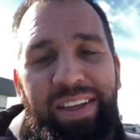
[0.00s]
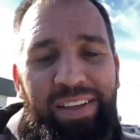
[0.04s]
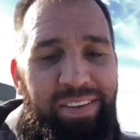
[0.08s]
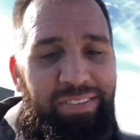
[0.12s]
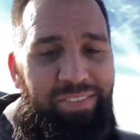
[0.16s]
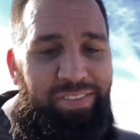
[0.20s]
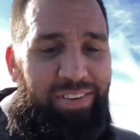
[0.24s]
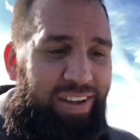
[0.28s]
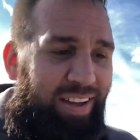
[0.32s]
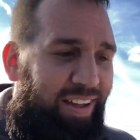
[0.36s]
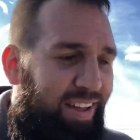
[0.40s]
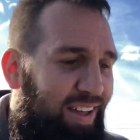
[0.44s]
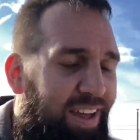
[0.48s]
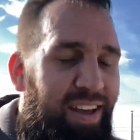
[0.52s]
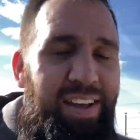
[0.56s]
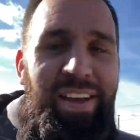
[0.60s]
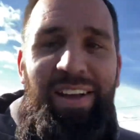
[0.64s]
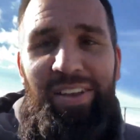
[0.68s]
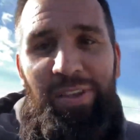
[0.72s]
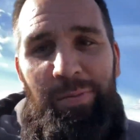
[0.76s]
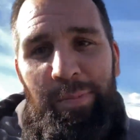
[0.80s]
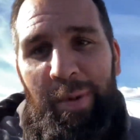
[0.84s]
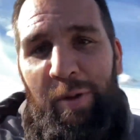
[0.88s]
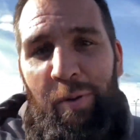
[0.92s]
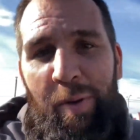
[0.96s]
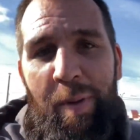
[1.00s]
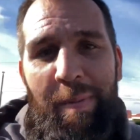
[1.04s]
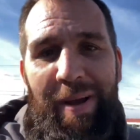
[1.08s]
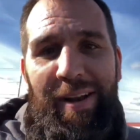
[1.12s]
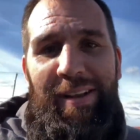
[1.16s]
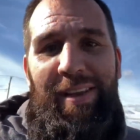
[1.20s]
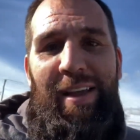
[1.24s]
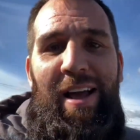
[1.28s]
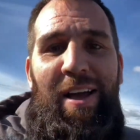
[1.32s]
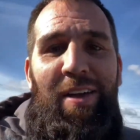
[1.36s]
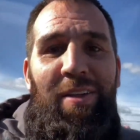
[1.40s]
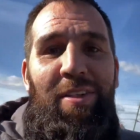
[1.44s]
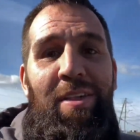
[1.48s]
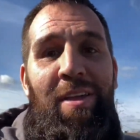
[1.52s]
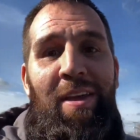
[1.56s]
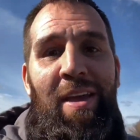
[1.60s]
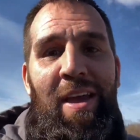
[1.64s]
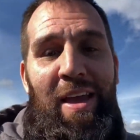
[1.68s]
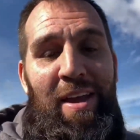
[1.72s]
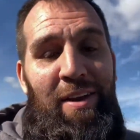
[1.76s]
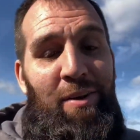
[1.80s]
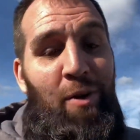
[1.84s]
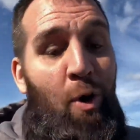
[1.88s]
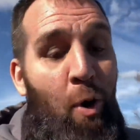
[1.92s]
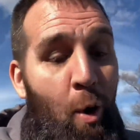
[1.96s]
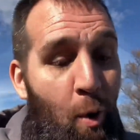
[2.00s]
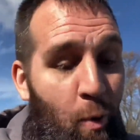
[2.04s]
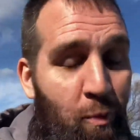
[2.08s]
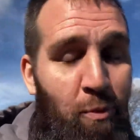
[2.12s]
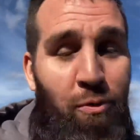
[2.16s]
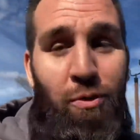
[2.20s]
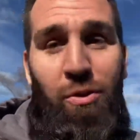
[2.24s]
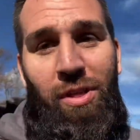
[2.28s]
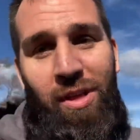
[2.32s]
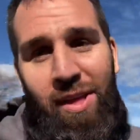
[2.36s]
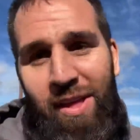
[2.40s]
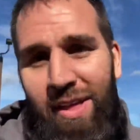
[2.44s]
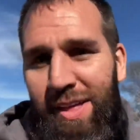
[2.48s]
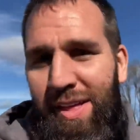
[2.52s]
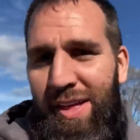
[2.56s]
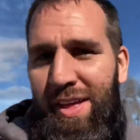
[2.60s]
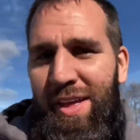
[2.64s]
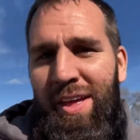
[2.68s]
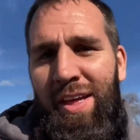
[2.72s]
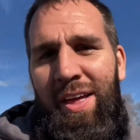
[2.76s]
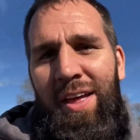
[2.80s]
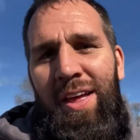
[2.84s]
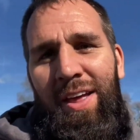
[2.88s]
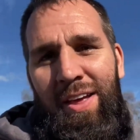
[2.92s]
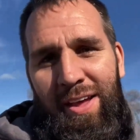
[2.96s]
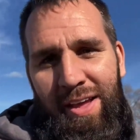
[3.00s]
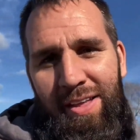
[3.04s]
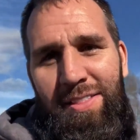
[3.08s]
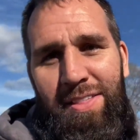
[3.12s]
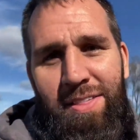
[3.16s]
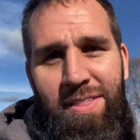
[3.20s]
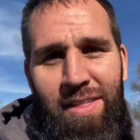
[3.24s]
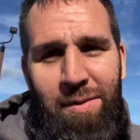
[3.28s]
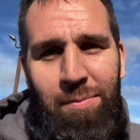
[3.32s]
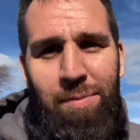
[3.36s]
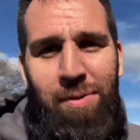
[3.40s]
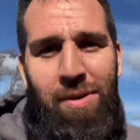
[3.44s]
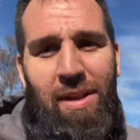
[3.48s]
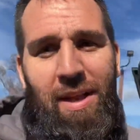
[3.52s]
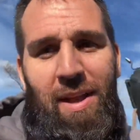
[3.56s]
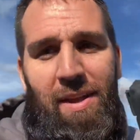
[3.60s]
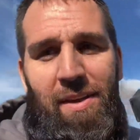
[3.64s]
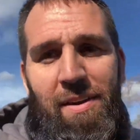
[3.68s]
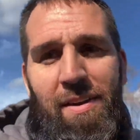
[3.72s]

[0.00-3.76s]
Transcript: But let's make our way back to the house and hopefully get this thing put together.